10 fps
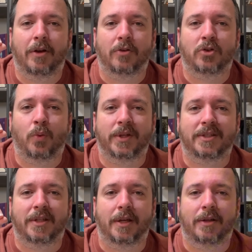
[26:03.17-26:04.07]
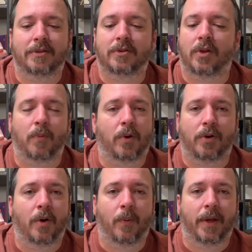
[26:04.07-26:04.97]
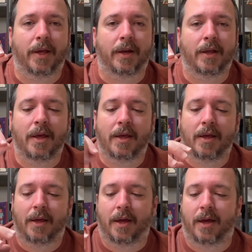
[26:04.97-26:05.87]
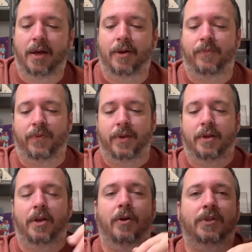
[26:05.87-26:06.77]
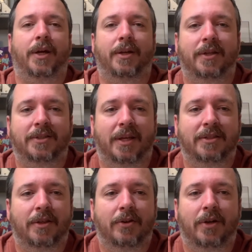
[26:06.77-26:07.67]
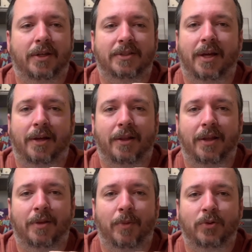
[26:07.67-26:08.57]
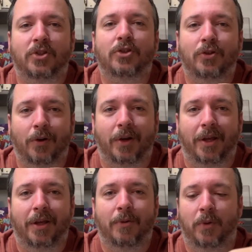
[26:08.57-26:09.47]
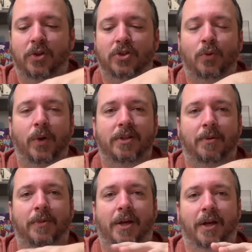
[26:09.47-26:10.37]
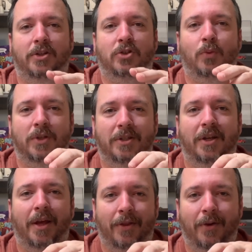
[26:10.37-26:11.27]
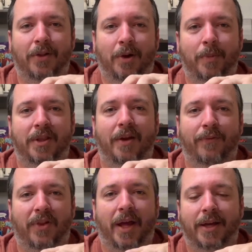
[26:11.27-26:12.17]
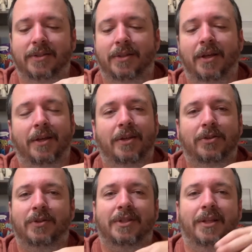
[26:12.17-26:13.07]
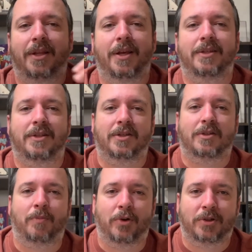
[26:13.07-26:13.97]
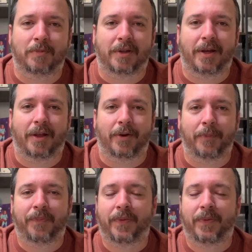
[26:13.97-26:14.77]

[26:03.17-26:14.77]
twisted so they won't go in. And, Technic sets, they're not exactly the most sturdy. When you squeeze them, they kind of squish together a little bit. They flex, so it's not the easiest to push them together.